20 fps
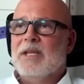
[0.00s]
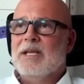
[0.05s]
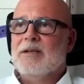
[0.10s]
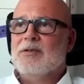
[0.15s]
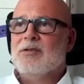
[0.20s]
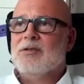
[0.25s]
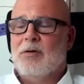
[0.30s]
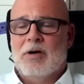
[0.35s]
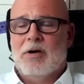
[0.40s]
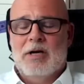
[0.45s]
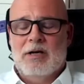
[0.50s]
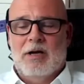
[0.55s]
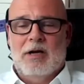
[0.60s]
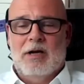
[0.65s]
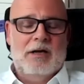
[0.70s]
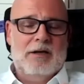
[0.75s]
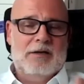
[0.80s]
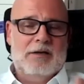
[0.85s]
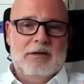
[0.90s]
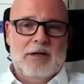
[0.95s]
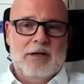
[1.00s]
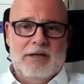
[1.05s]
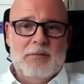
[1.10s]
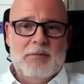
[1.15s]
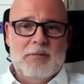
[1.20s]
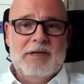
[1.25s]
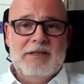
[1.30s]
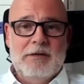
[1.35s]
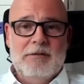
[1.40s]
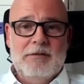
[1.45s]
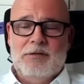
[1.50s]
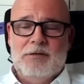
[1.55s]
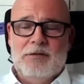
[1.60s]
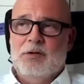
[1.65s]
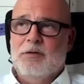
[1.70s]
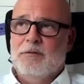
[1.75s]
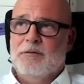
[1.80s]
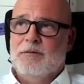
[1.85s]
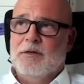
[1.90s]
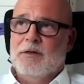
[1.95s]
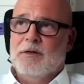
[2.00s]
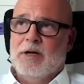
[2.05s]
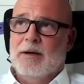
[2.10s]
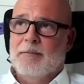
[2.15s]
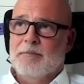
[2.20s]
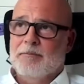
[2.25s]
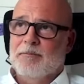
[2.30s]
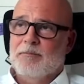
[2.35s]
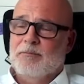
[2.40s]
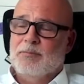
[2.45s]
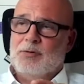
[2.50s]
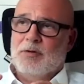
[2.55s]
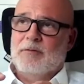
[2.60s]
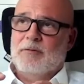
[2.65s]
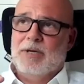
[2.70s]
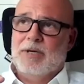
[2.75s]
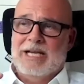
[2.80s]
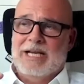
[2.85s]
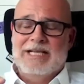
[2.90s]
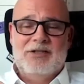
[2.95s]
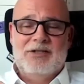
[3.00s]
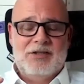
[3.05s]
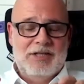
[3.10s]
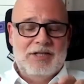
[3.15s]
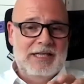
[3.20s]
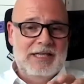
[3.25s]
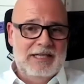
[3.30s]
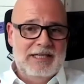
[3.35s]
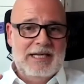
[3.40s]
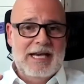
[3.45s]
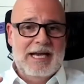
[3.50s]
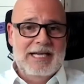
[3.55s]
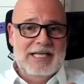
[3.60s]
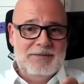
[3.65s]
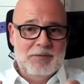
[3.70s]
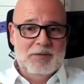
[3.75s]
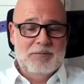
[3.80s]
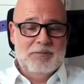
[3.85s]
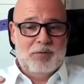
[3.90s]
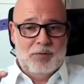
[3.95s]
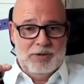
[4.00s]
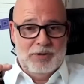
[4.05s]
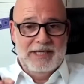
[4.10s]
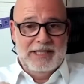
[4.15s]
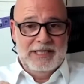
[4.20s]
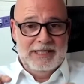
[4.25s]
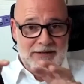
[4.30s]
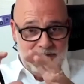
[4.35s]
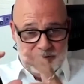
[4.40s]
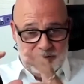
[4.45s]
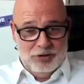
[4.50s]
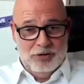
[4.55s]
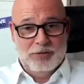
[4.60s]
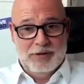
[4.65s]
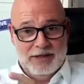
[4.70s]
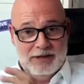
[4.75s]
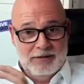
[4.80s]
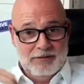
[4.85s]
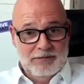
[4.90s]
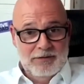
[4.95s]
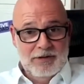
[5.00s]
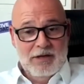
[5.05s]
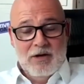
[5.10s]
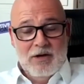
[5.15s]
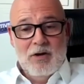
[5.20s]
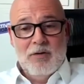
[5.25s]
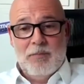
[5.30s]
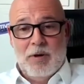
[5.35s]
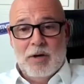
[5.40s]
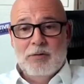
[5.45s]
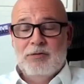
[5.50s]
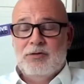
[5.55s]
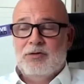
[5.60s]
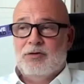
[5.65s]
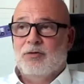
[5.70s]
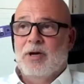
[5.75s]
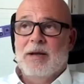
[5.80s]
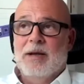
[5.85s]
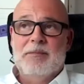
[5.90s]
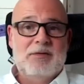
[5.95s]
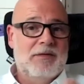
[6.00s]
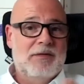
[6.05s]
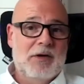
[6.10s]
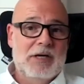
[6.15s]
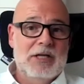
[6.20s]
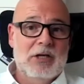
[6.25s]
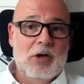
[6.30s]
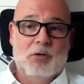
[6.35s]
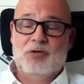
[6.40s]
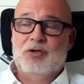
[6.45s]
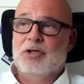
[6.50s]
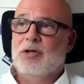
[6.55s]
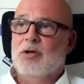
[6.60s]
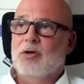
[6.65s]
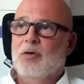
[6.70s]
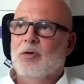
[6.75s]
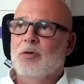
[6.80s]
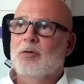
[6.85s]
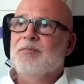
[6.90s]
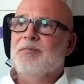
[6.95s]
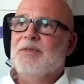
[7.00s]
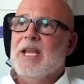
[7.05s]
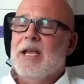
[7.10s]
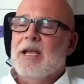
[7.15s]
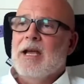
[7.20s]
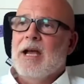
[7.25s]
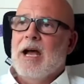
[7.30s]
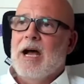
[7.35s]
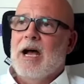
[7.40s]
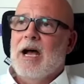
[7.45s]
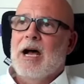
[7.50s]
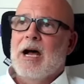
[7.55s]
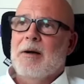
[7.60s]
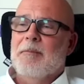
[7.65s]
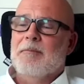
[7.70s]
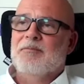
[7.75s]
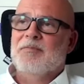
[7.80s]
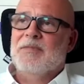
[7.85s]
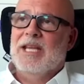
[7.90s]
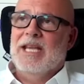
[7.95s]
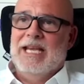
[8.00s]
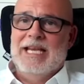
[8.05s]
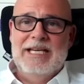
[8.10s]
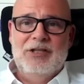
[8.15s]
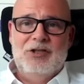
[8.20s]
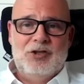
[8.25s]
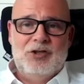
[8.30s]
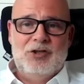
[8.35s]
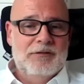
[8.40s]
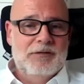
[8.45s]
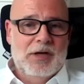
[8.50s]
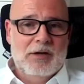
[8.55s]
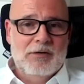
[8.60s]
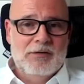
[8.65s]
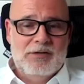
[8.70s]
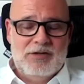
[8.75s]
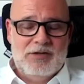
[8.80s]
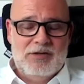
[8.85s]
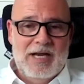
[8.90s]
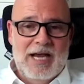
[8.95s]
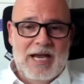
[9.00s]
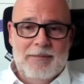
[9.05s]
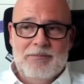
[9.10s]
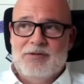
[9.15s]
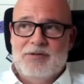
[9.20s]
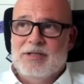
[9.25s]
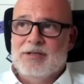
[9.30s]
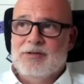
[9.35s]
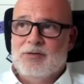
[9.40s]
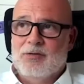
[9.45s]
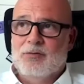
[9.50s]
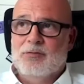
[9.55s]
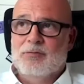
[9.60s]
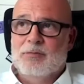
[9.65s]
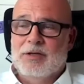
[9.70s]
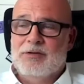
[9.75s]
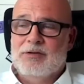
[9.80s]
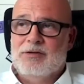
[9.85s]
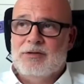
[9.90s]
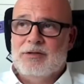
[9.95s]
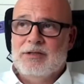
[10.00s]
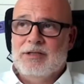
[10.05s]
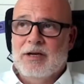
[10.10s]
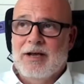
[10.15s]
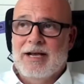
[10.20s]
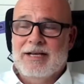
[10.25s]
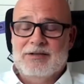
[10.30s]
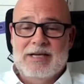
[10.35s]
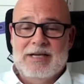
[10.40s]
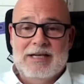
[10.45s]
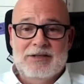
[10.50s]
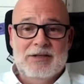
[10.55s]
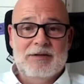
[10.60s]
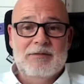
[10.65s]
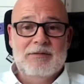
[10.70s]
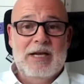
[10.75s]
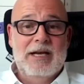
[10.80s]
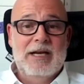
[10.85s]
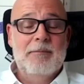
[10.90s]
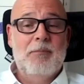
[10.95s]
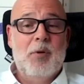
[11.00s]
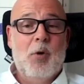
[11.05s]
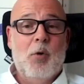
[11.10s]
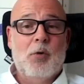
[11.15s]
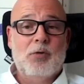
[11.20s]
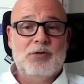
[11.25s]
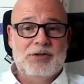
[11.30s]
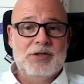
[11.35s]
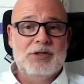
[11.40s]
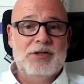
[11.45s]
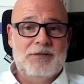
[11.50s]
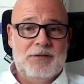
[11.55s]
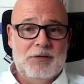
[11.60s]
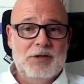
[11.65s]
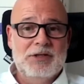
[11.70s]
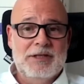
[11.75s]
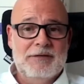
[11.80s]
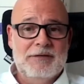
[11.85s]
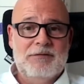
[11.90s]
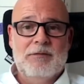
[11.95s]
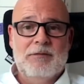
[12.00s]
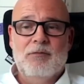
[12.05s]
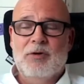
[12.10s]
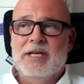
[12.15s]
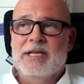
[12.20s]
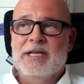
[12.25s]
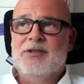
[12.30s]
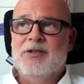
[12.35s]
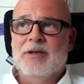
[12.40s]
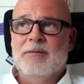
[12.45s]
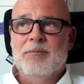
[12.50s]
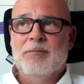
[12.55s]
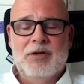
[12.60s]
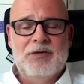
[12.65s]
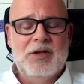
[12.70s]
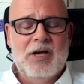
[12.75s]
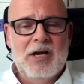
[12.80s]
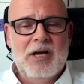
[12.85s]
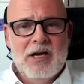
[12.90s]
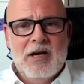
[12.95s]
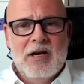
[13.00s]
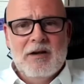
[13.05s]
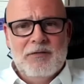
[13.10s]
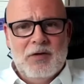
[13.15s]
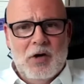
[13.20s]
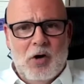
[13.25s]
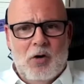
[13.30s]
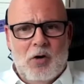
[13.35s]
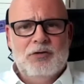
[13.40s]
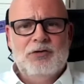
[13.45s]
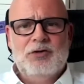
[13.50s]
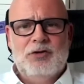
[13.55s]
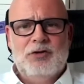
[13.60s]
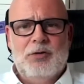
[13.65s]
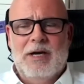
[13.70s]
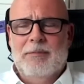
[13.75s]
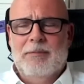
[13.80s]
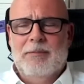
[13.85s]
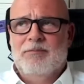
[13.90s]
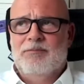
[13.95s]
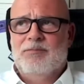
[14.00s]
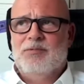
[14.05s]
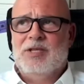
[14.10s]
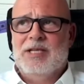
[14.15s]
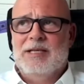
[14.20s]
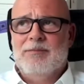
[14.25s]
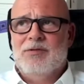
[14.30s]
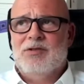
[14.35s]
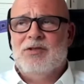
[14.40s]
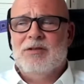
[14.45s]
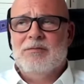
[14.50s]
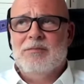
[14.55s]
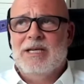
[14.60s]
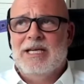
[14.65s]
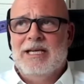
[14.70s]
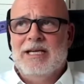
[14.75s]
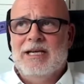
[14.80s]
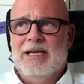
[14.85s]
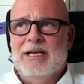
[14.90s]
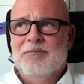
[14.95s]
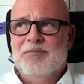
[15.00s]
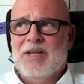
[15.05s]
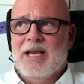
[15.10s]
So I like the way you've sort of placed the engagement pre, during and post-trips, very logical. Each of those steps is almost, has an importance for a different reason. But the on-trip seems to me,